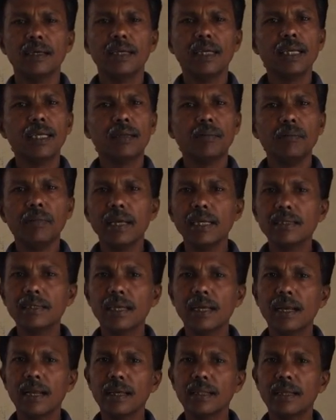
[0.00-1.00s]
It may
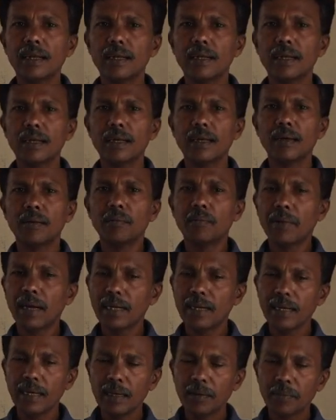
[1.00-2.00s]
say like that.
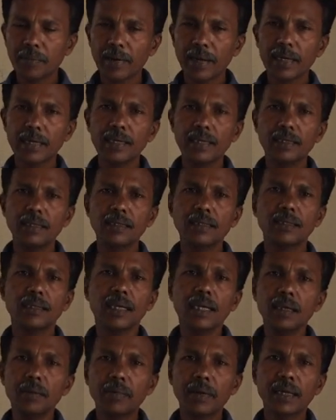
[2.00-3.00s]
But in practice,
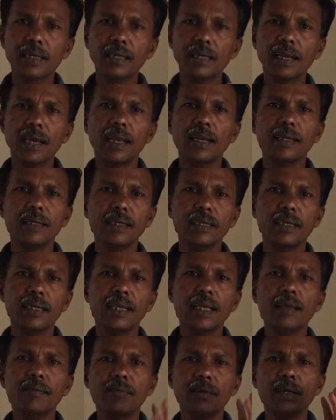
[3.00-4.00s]
in practicality,
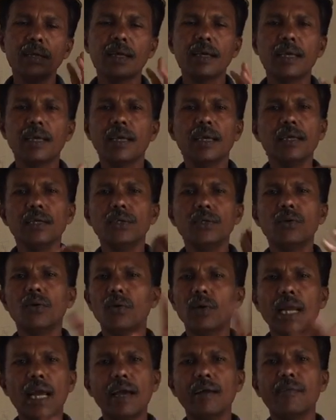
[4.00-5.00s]
even you
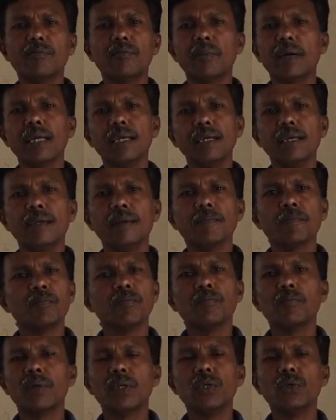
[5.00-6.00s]
don't have money
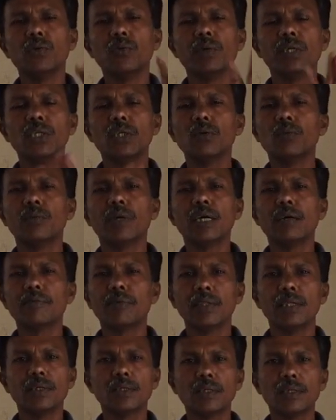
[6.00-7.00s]
but you wish to work
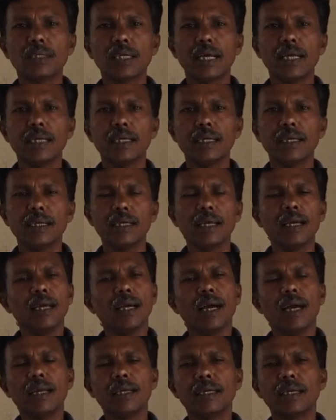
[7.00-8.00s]
for the society
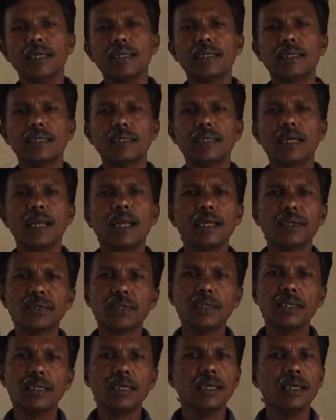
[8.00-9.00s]
and contest
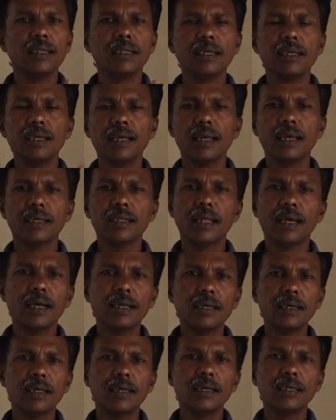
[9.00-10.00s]
election, think like
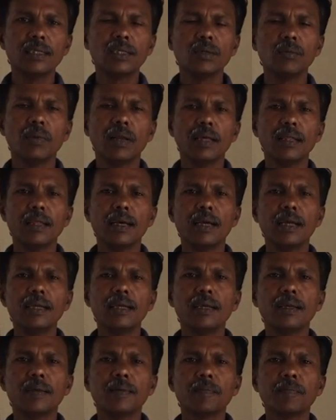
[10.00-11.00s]
that, assume like that.
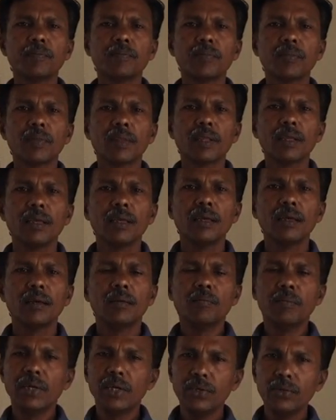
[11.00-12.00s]

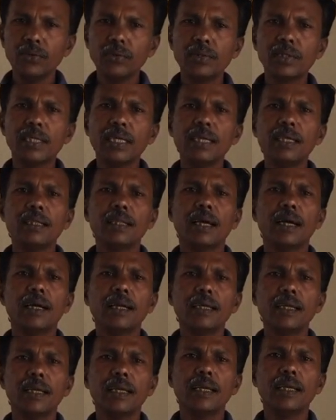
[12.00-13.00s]
But do you think
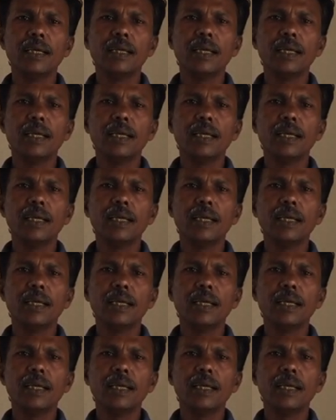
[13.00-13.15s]
that